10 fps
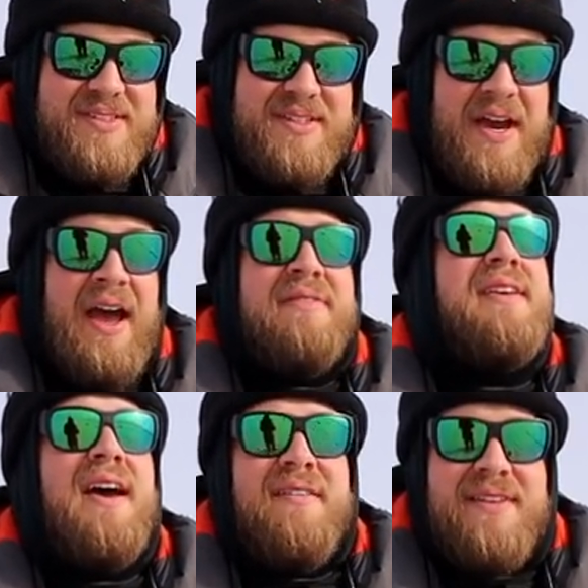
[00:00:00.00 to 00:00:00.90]
you have
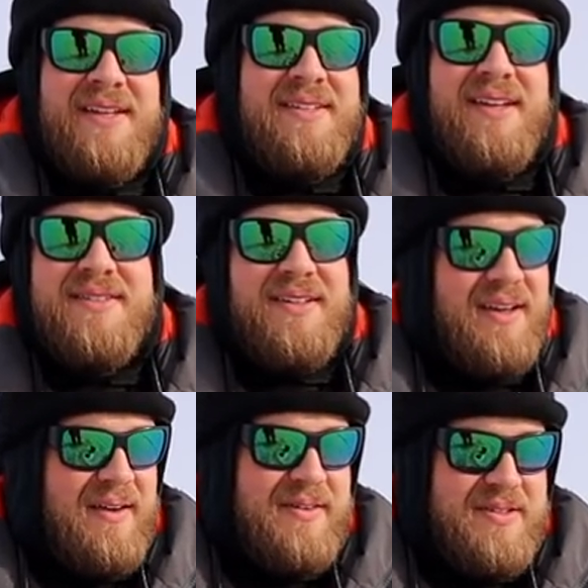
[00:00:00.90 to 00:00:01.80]
to have that dead
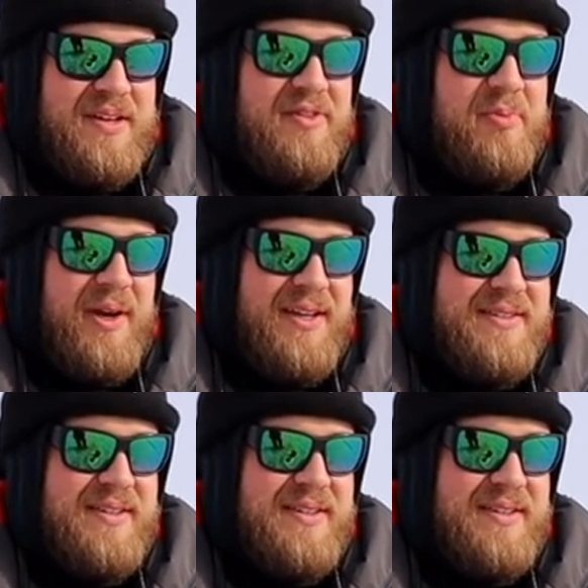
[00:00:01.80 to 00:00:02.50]
stick out on tough bites